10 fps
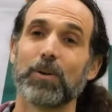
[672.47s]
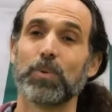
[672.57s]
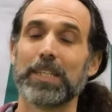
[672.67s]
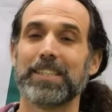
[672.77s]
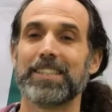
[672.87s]

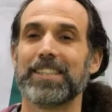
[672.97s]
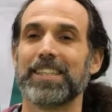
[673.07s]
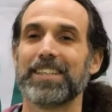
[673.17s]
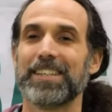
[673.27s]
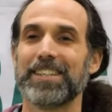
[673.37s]
We
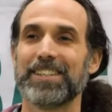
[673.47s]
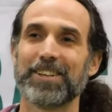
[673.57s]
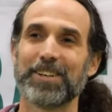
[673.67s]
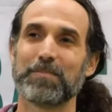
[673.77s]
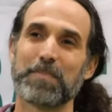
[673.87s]
see
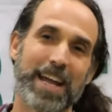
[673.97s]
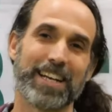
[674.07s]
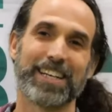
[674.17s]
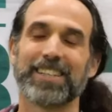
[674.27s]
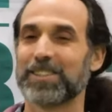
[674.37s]
their
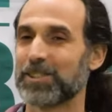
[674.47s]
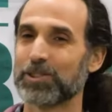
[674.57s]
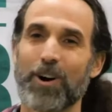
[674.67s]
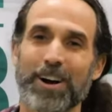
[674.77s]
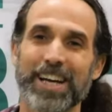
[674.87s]
paintings,
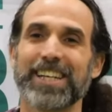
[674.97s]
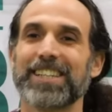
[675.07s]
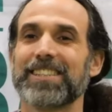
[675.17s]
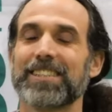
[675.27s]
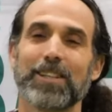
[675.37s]

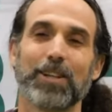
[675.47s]
drawings,